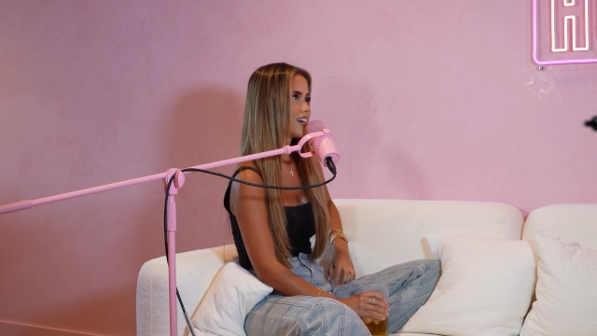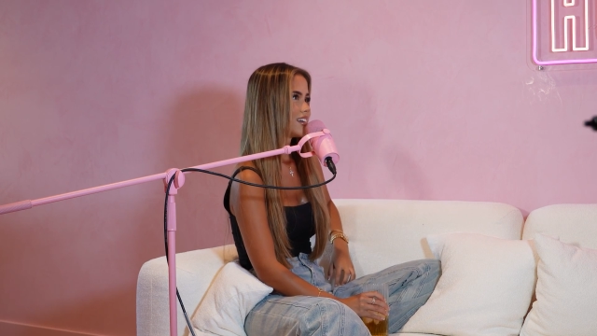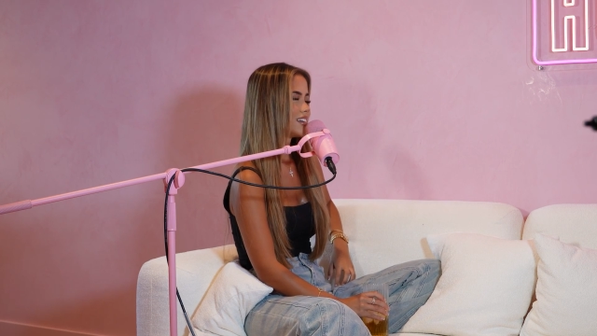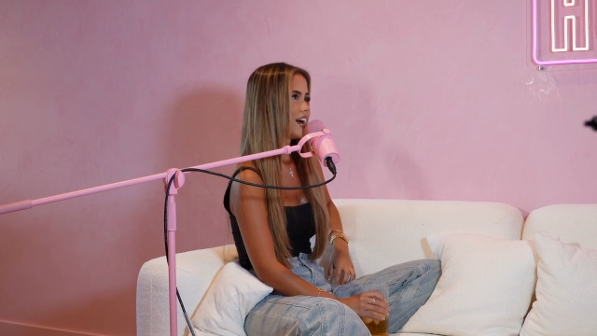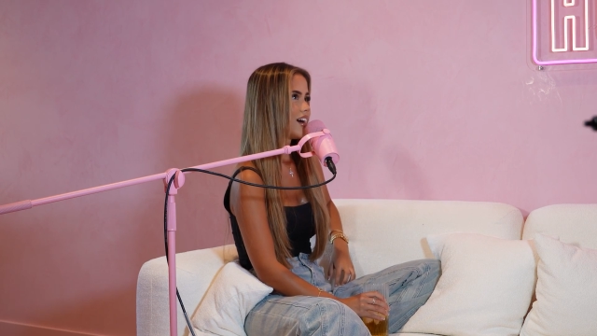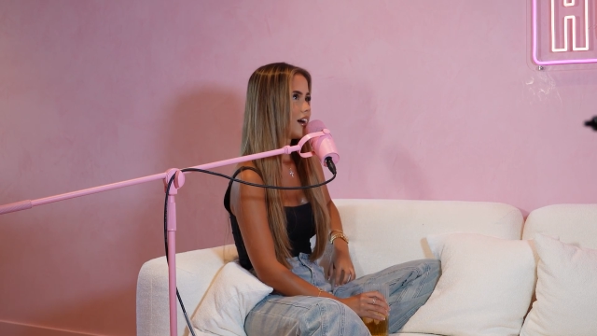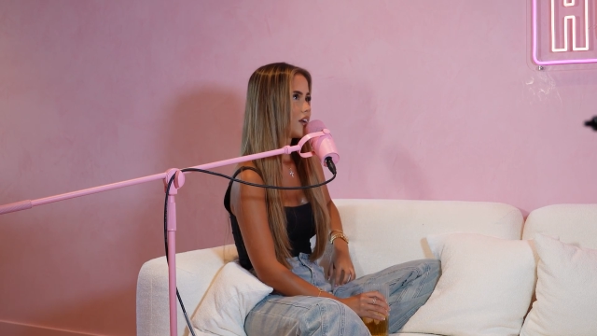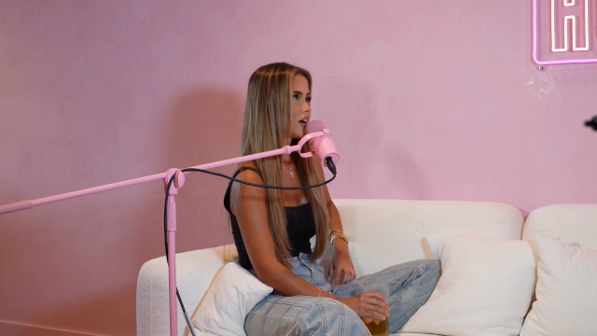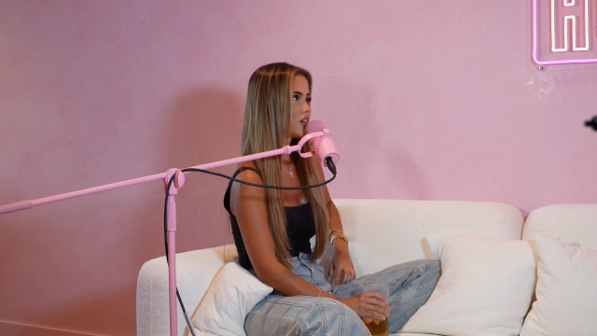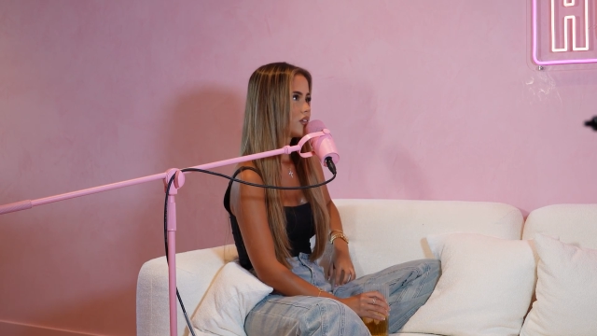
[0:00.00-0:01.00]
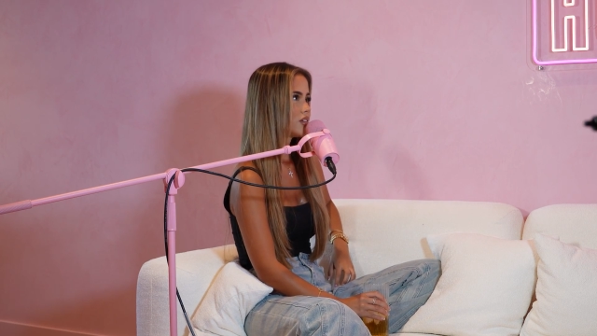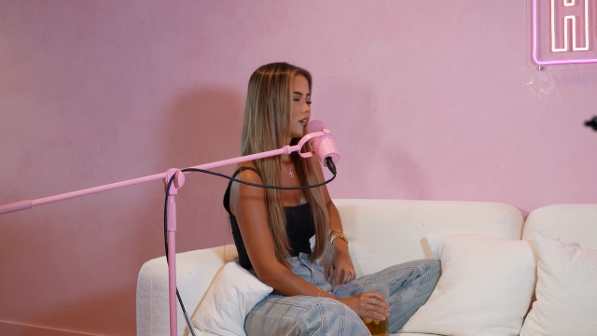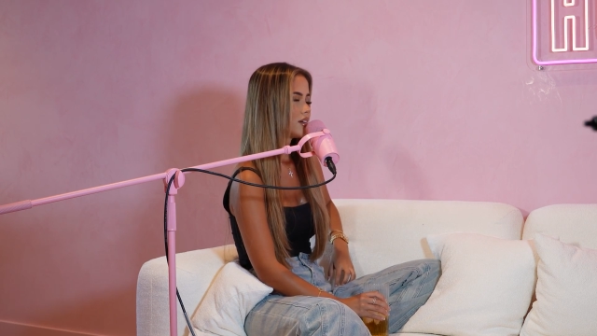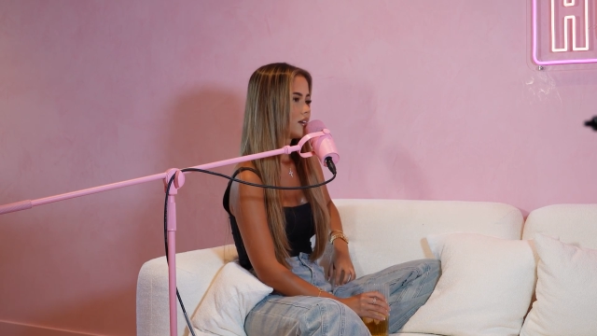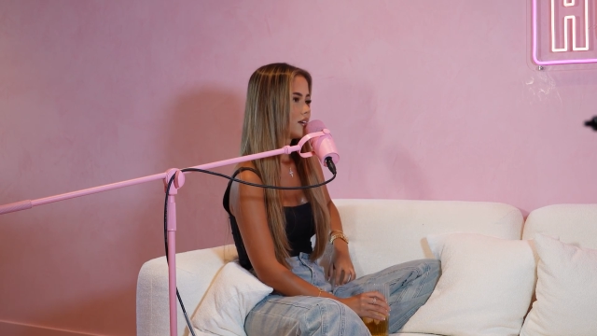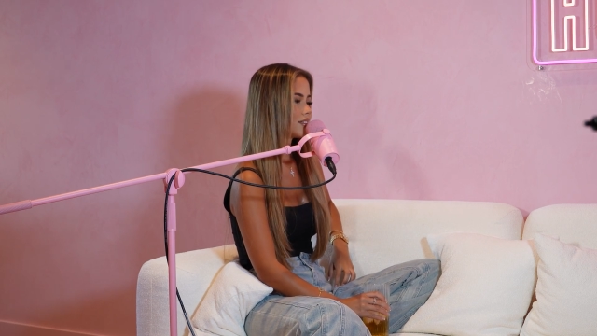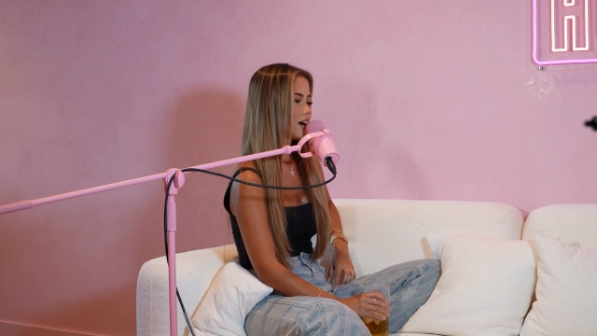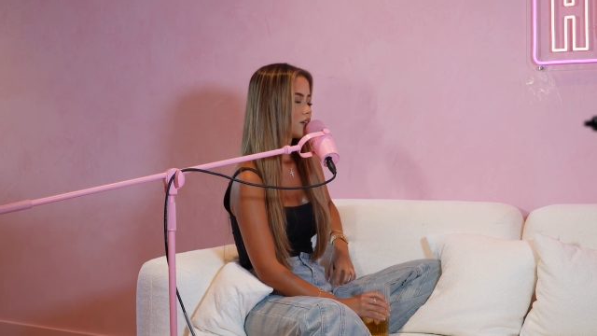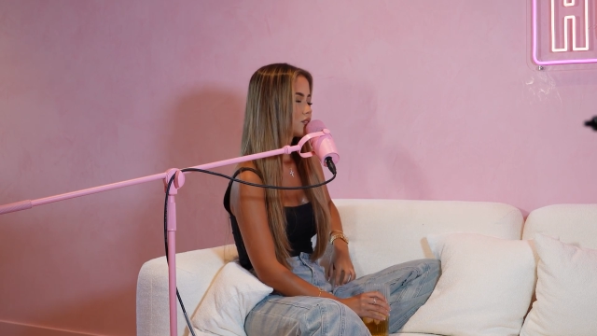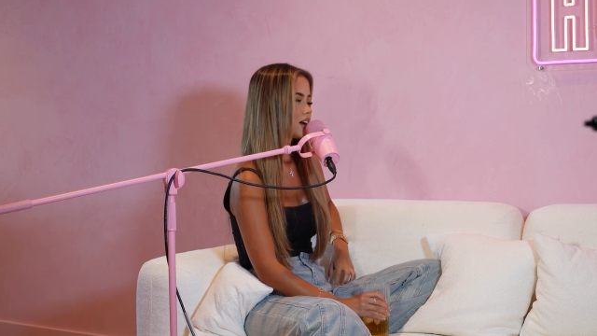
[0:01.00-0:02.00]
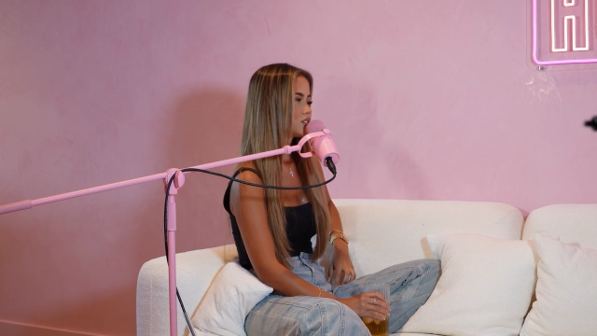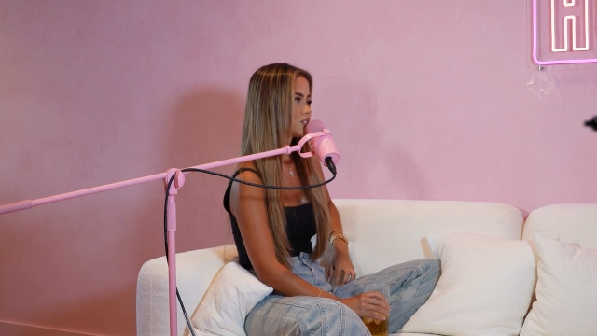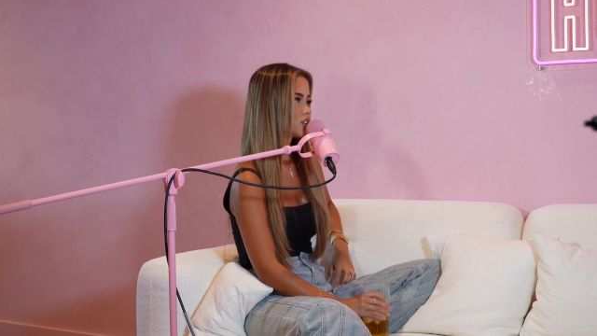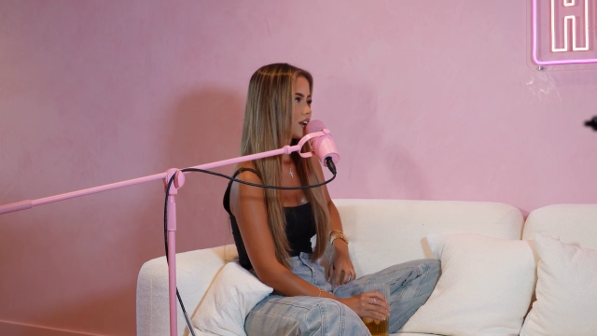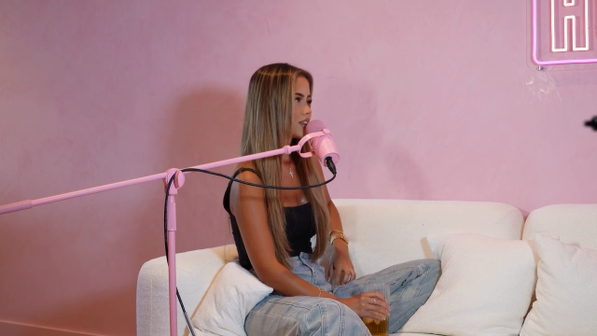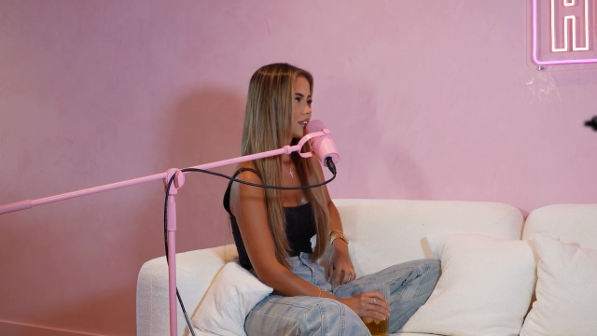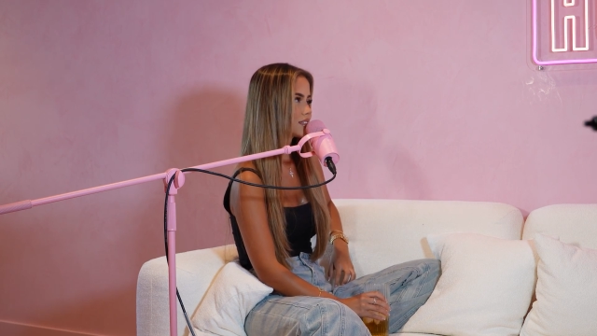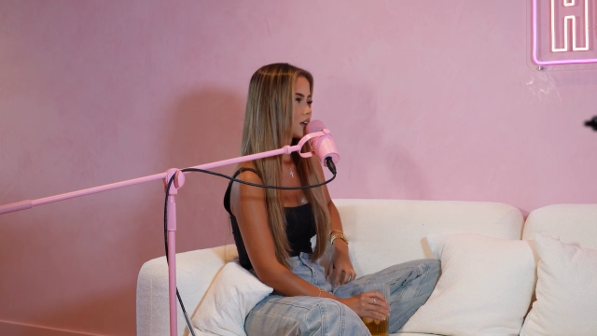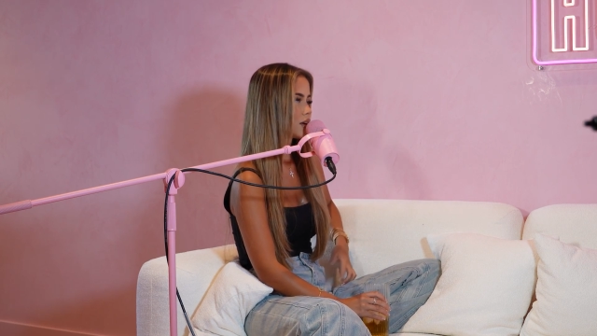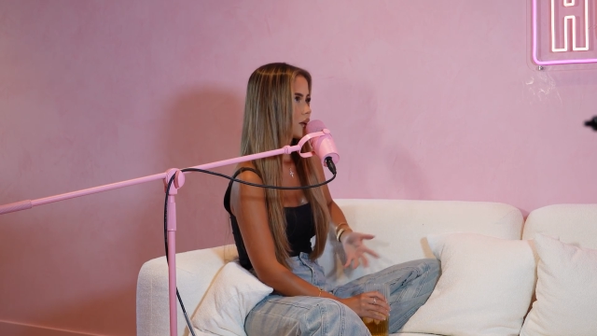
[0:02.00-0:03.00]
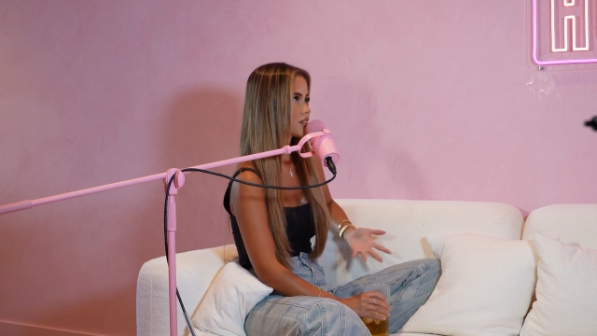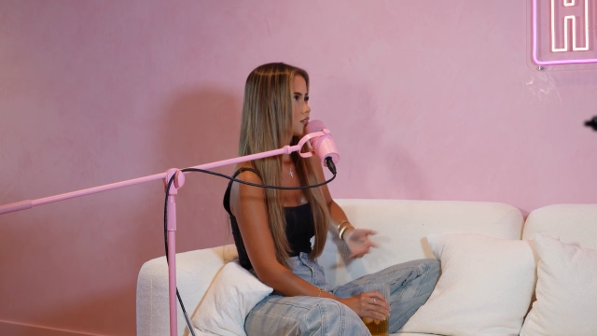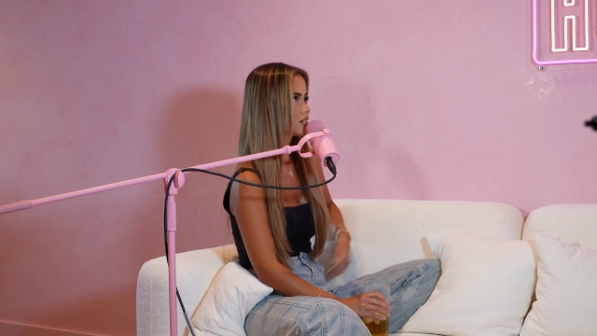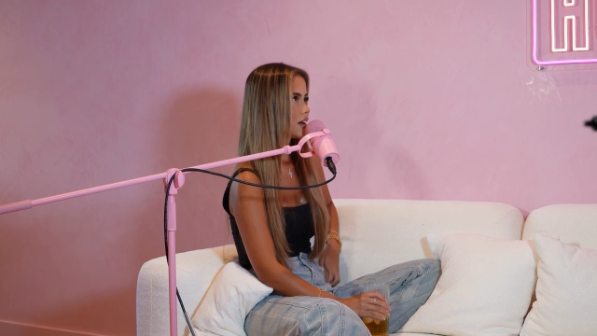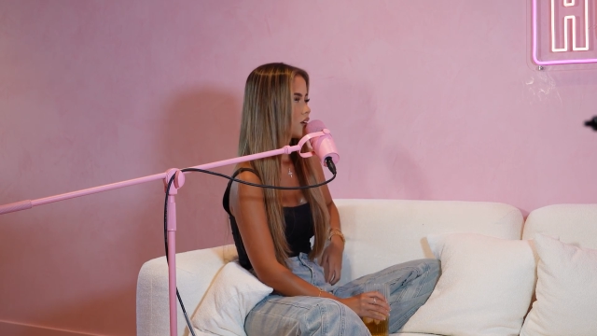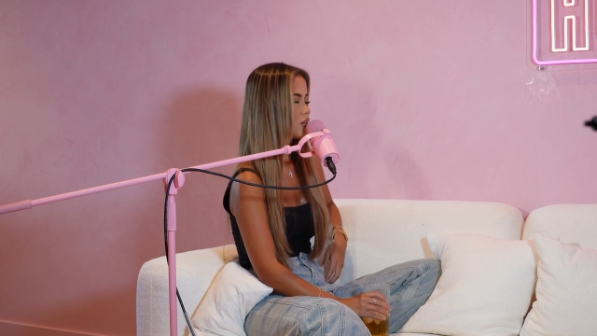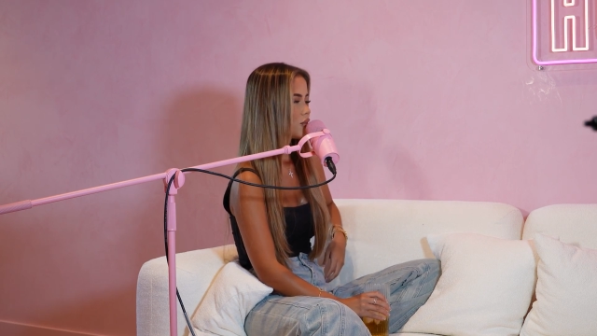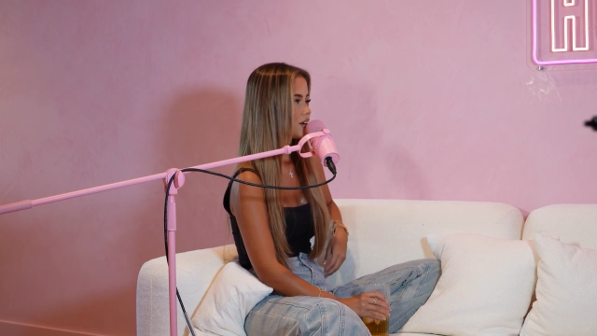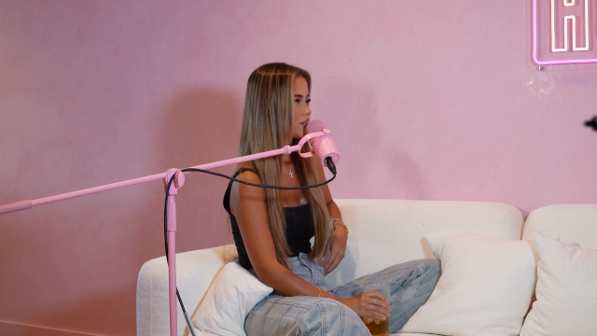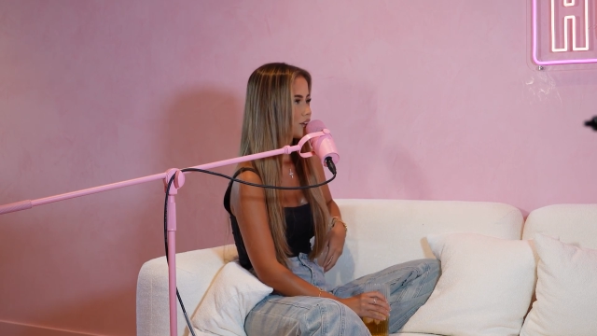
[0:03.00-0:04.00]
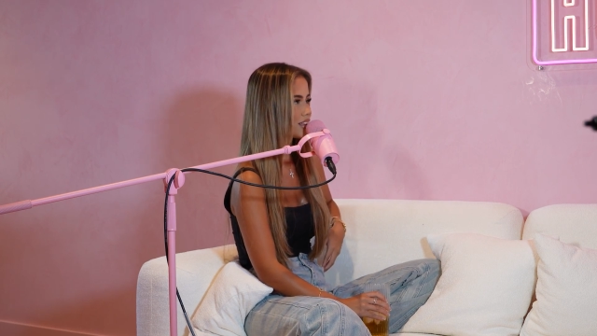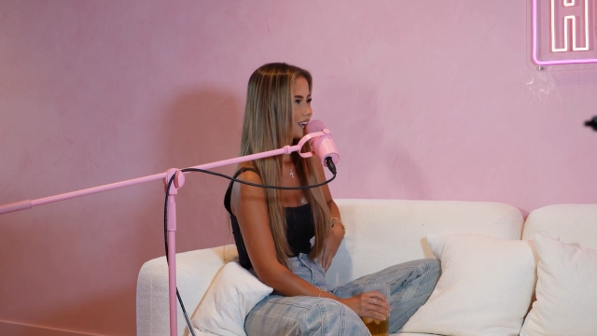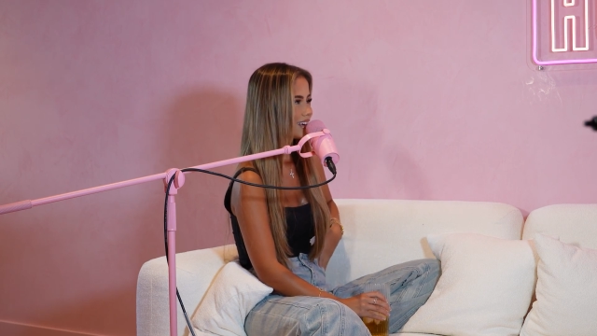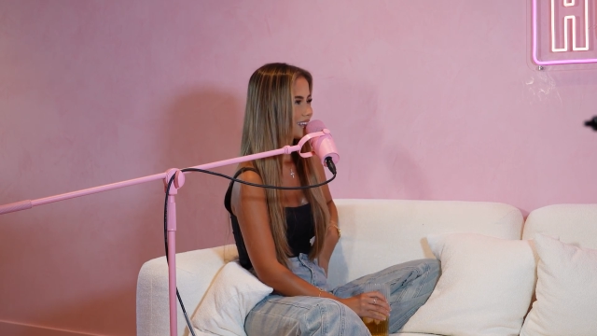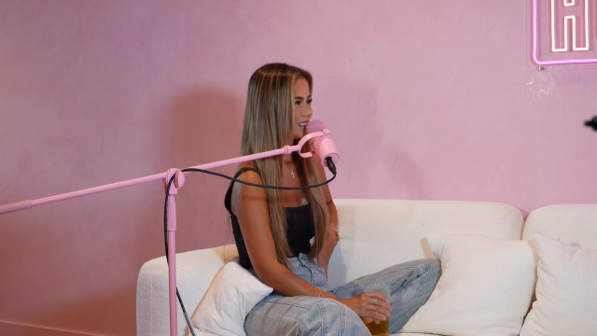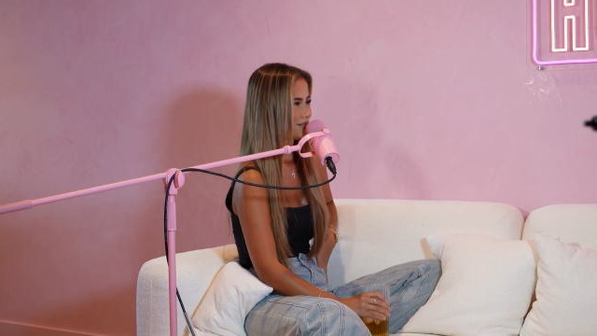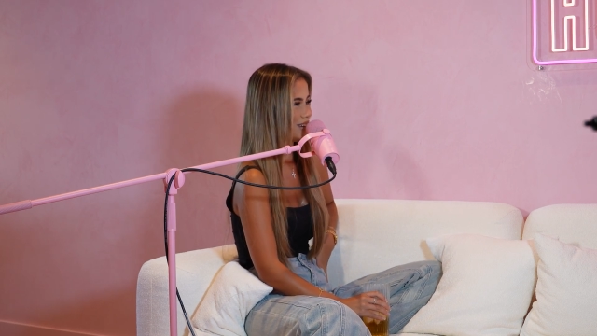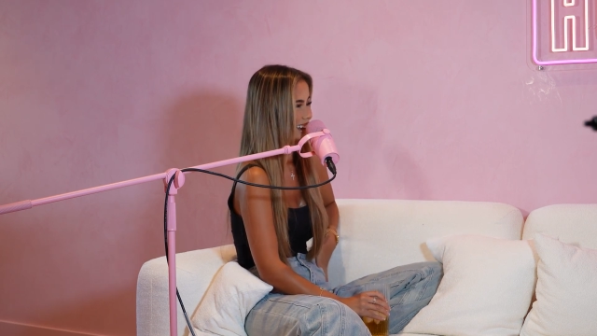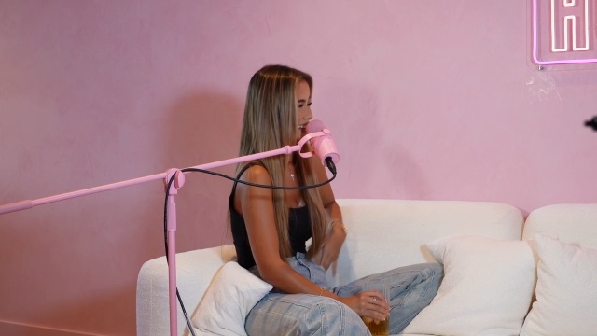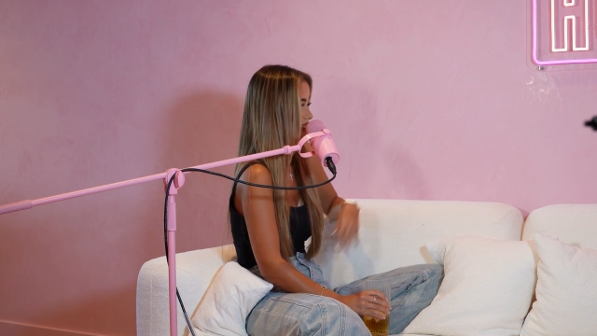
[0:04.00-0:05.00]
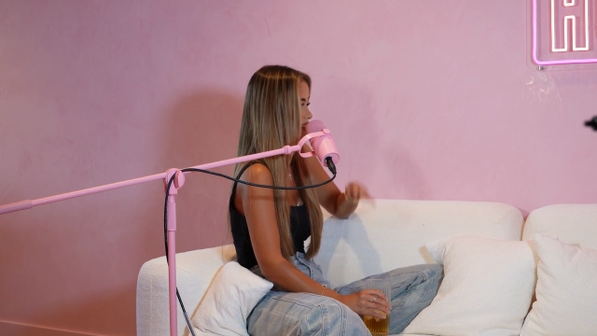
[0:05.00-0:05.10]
Yeah, I do try to think this. I'm like, yeah, no one really inspires